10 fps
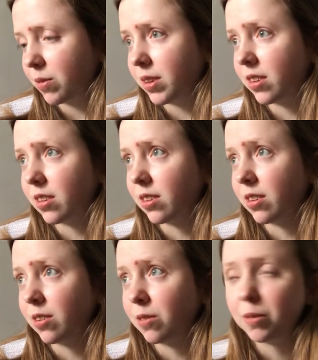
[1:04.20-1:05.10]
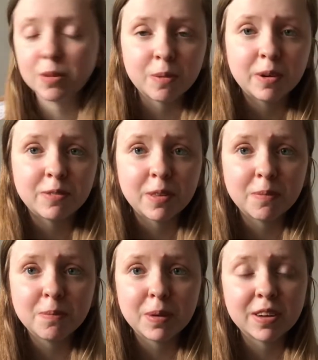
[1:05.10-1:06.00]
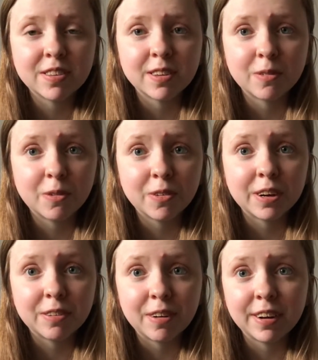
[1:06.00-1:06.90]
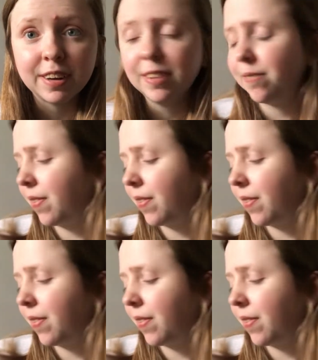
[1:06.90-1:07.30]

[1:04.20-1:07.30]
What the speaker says: with one of them because I've already read it.